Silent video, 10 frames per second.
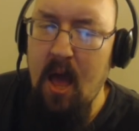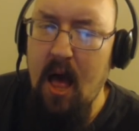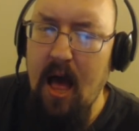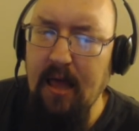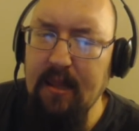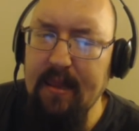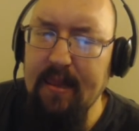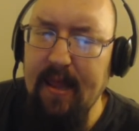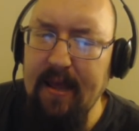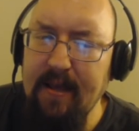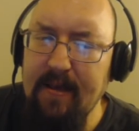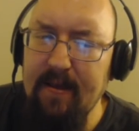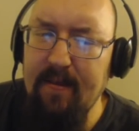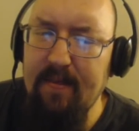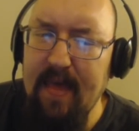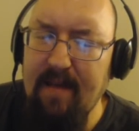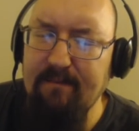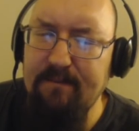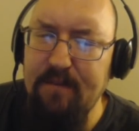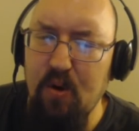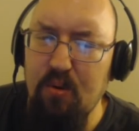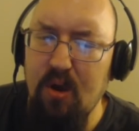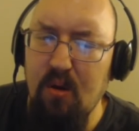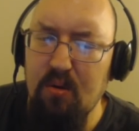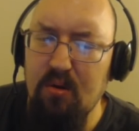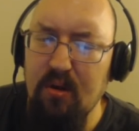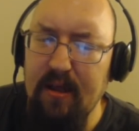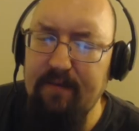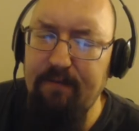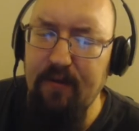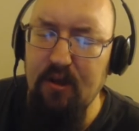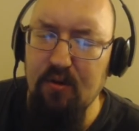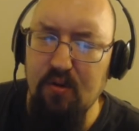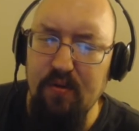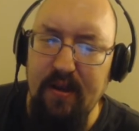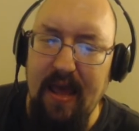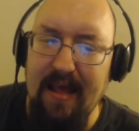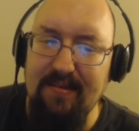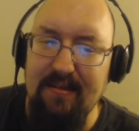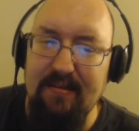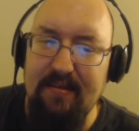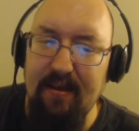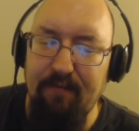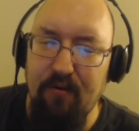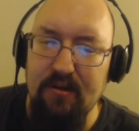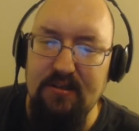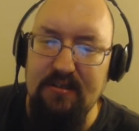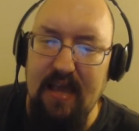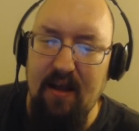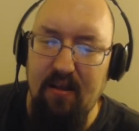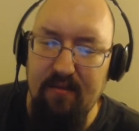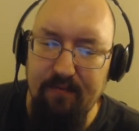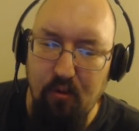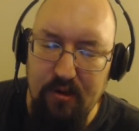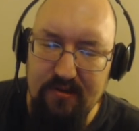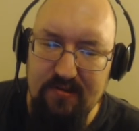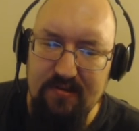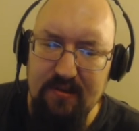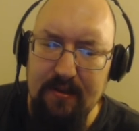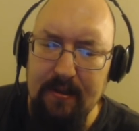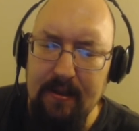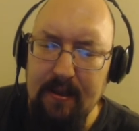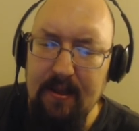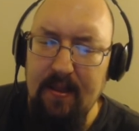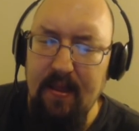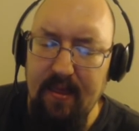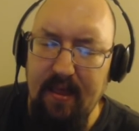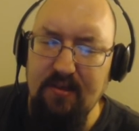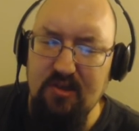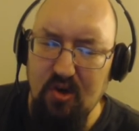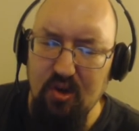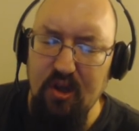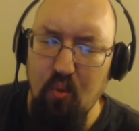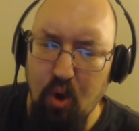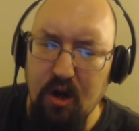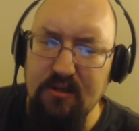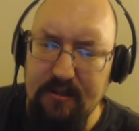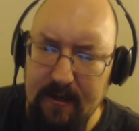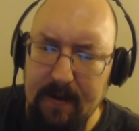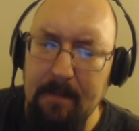I like that vocoder like feel that adds a different sound to the voice. It certainly works here.